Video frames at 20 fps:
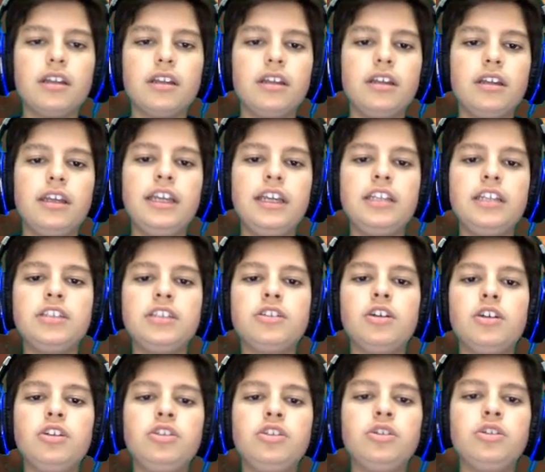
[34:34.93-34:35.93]
it's
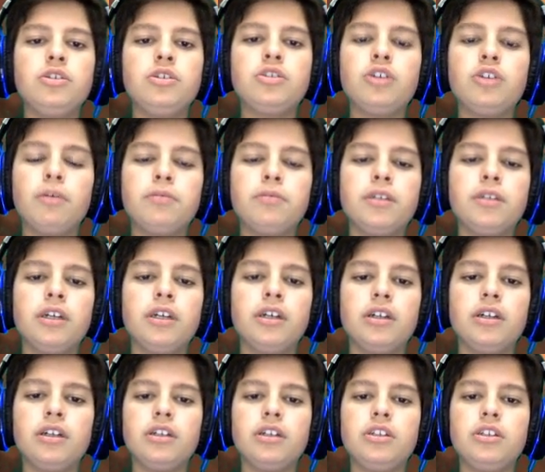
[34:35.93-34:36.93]
good to stop
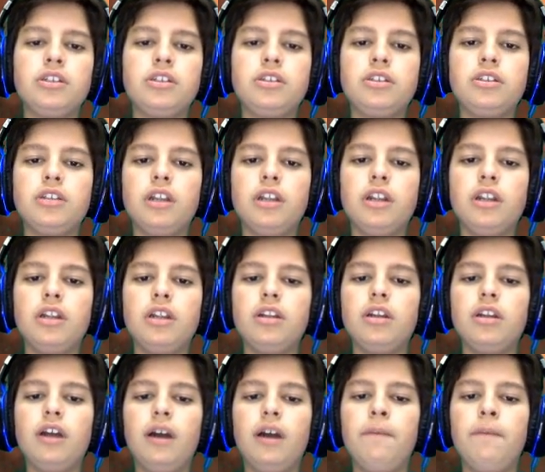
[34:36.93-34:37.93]
a
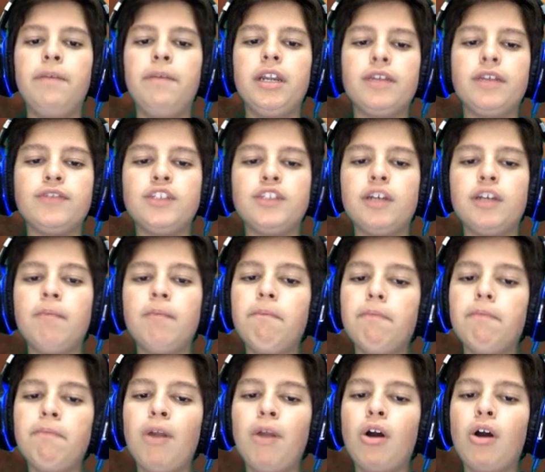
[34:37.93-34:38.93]
bit of chump
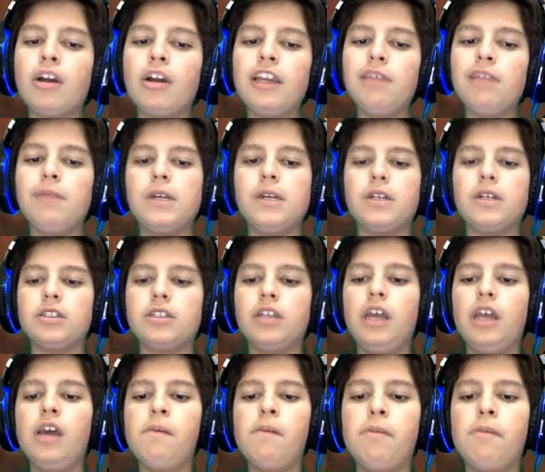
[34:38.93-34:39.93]
blocking because
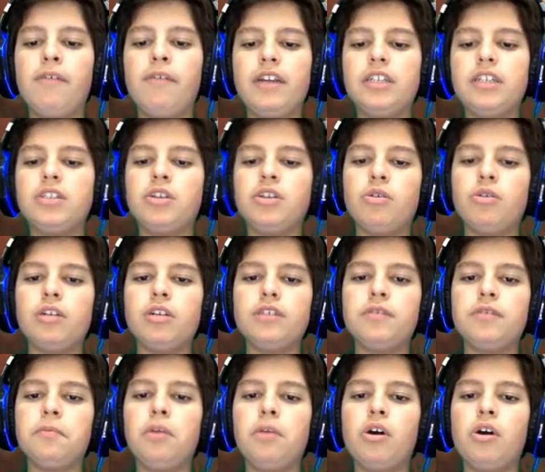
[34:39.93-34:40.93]
prevents tokens
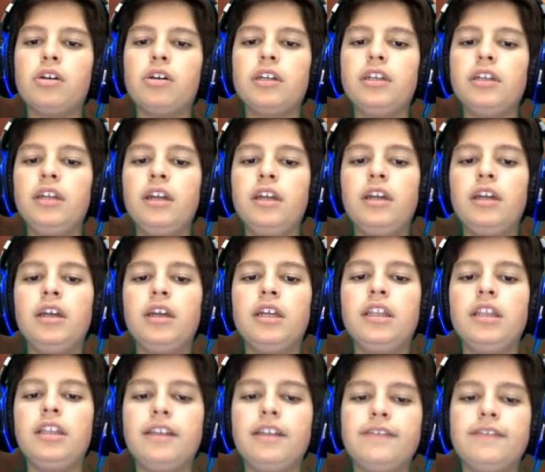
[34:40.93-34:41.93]
from blocking,
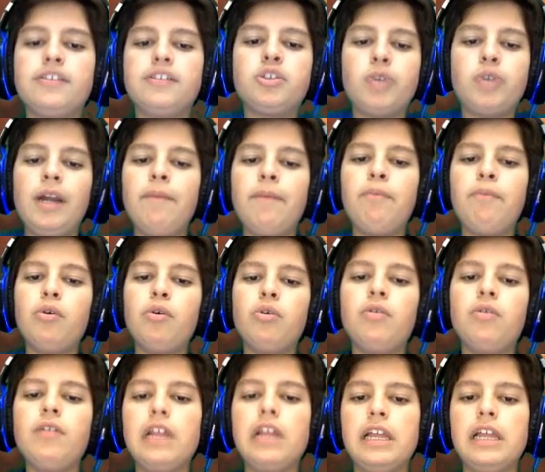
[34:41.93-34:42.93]
gives
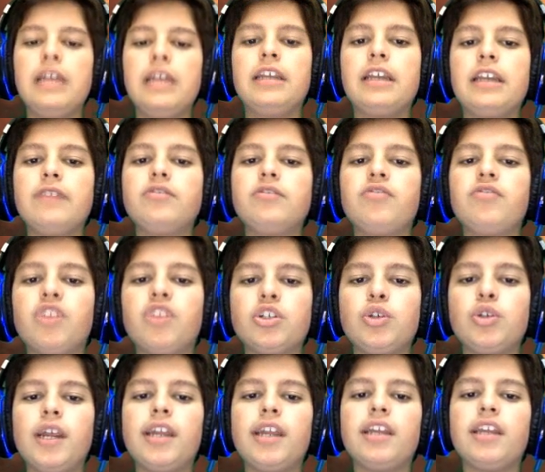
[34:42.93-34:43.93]
trample, gives first
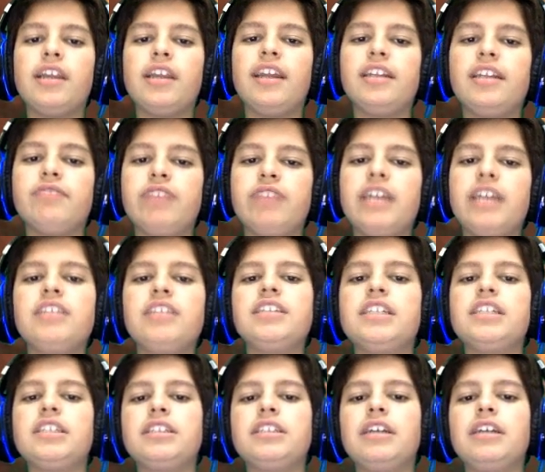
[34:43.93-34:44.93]
strike in case if that's
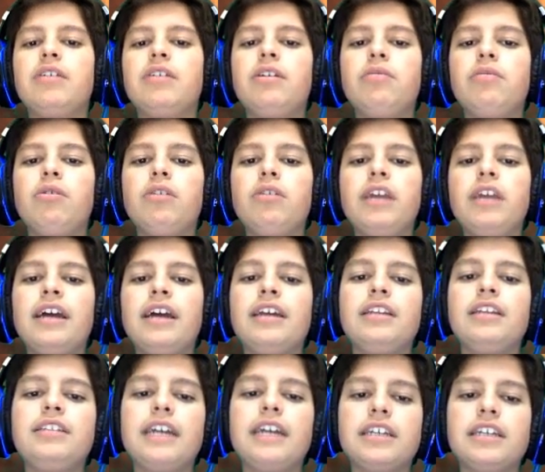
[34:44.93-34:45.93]
necessary. Well, yeah,
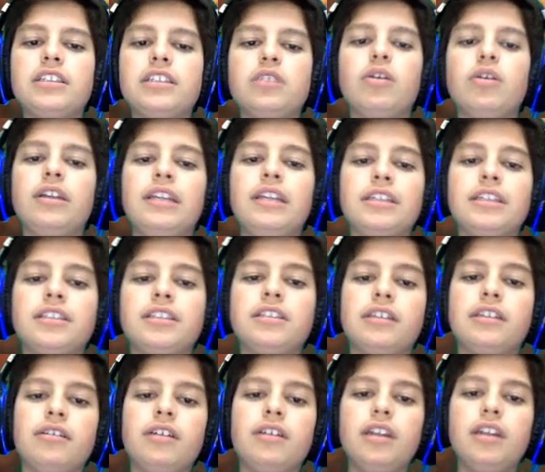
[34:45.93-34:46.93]
it's actually quite
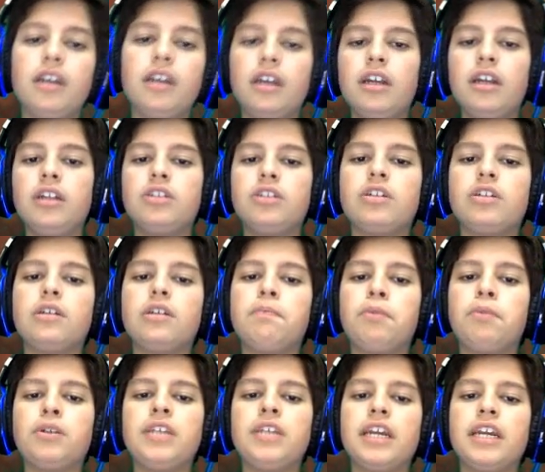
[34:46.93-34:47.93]
necessary. So it
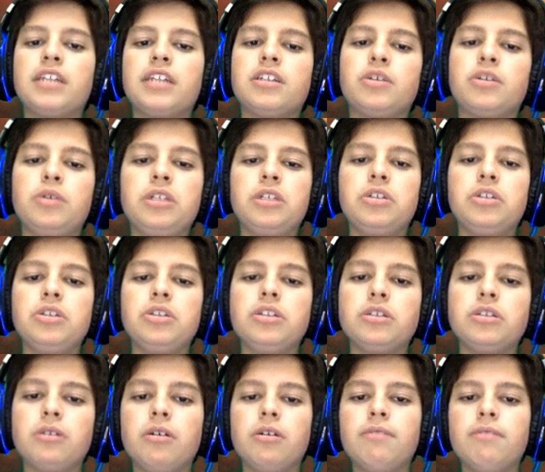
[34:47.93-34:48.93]
protects the creatures as
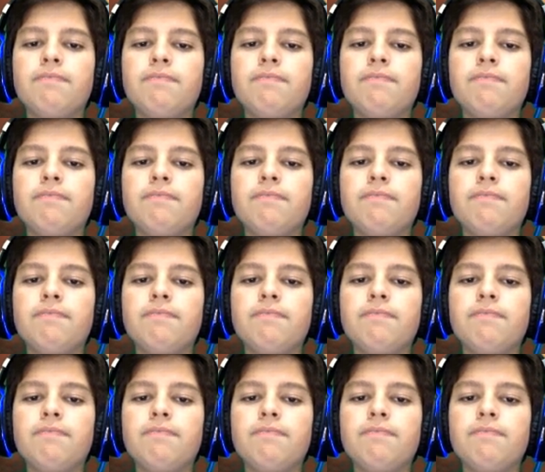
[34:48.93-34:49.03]
well.